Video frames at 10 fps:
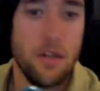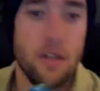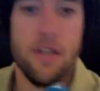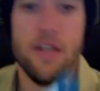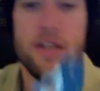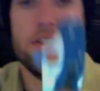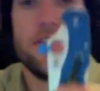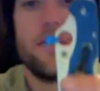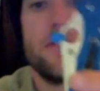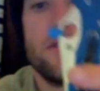
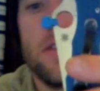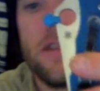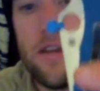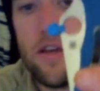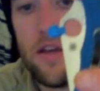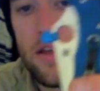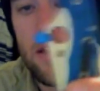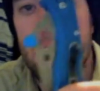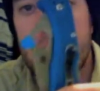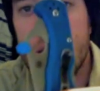this
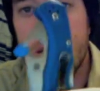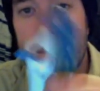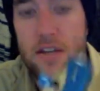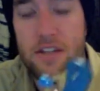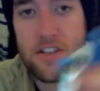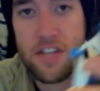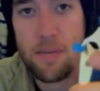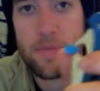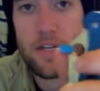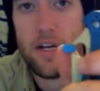is a
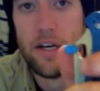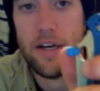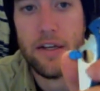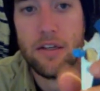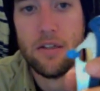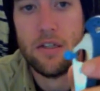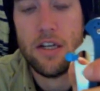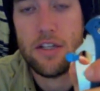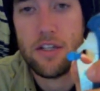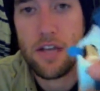zip tie,
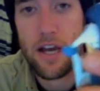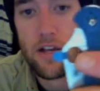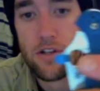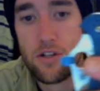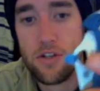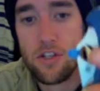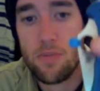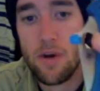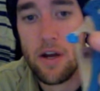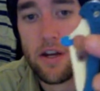and it's attached to the
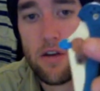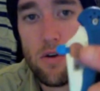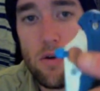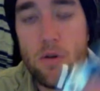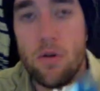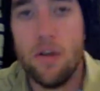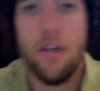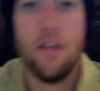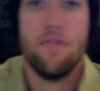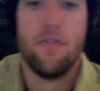Spidey hole,
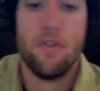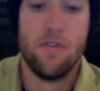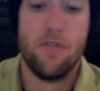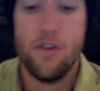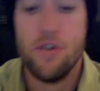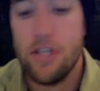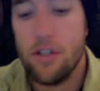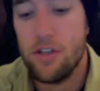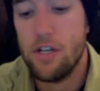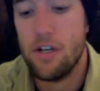and for
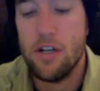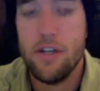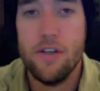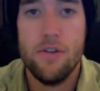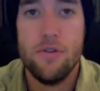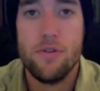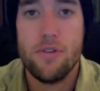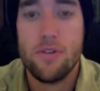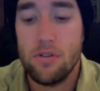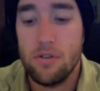utilitarian
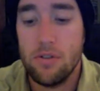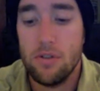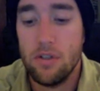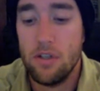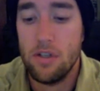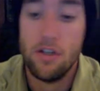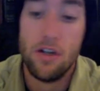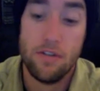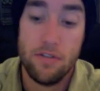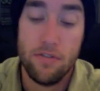use, and
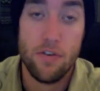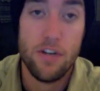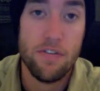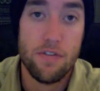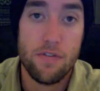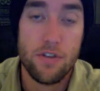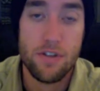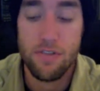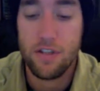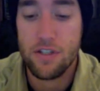not even for
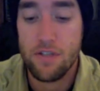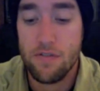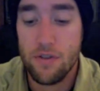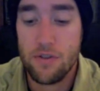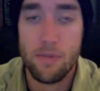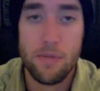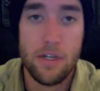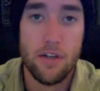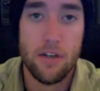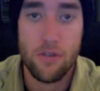defensive use. I
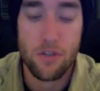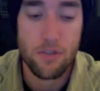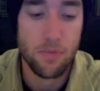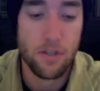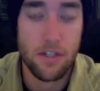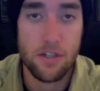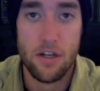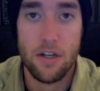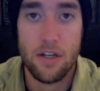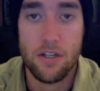mean, I know this blade's
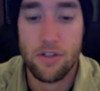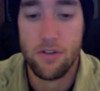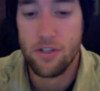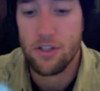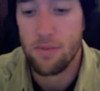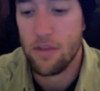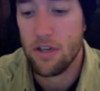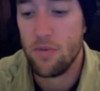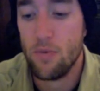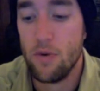not necessarily something
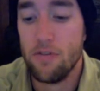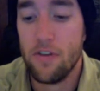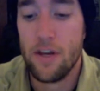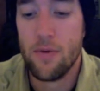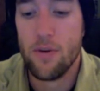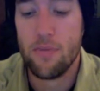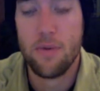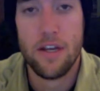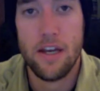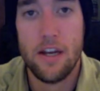you'd want to fight with, but
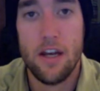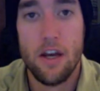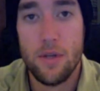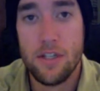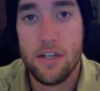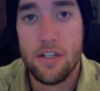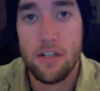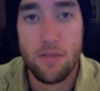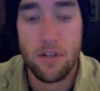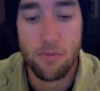again, I always say
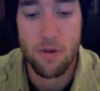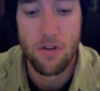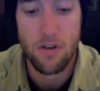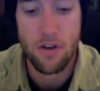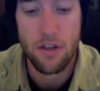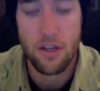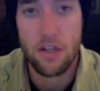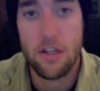something is better than nothing.